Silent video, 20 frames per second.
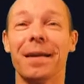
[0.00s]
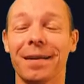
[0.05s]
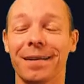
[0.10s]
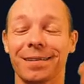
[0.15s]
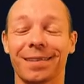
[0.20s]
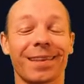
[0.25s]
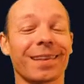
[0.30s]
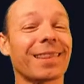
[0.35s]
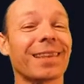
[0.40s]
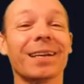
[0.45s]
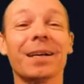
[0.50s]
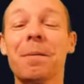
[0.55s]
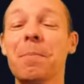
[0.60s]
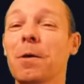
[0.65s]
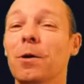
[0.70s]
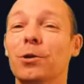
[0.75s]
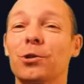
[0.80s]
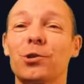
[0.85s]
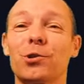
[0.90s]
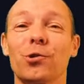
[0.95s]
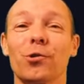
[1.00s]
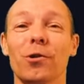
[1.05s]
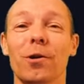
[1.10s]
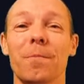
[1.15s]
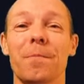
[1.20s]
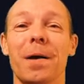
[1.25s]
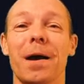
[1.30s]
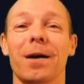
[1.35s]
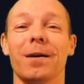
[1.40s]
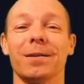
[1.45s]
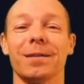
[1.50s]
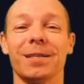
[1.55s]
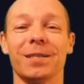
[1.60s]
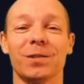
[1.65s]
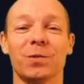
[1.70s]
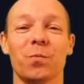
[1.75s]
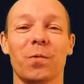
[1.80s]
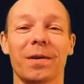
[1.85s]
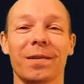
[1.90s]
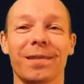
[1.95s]
the thing I'm not sure about
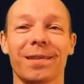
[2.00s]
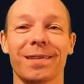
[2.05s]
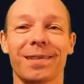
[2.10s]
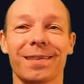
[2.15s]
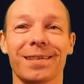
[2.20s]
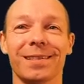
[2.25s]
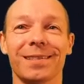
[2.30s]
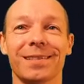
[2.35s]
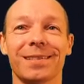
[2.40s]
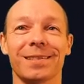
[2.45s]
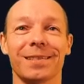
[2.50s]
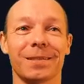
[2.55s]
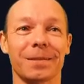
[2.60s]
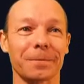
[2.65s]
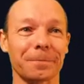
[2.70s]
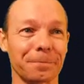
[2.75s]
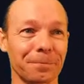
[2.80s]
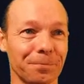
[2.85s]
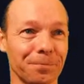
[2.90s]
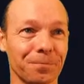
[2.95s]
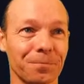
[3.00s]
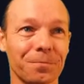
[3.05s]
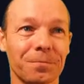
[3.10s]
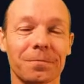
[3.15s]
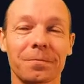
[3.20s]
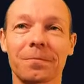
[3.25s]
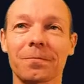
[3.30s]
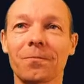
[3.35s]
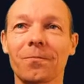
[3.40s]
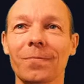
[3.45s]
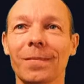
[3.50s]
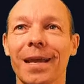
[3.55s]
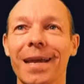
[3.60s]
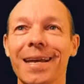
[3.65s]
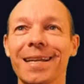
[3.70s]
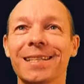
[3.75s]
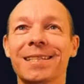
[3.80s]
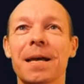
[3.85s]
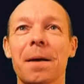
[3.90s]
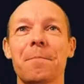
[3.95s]
is whether this
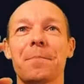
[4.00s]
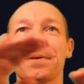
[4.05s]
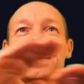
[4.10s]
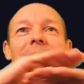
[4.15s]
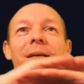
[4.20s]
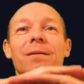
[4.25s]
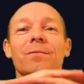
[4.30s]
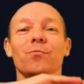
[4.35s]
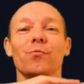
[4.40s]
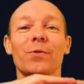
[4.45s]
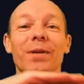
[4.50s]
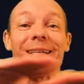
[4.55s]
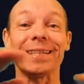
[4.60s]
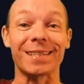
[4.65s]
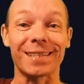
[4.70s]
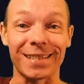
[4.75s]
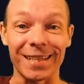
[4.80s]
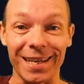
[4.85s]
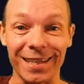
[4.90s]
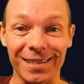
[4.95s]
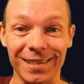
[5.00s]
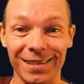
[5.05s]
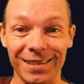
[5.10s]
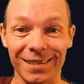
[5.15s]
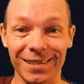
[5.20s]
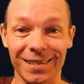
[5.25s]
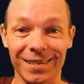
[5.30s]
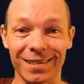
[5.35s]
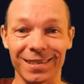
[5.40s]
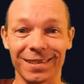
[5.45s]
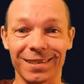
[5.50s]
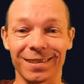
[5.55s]
ends up being resetted,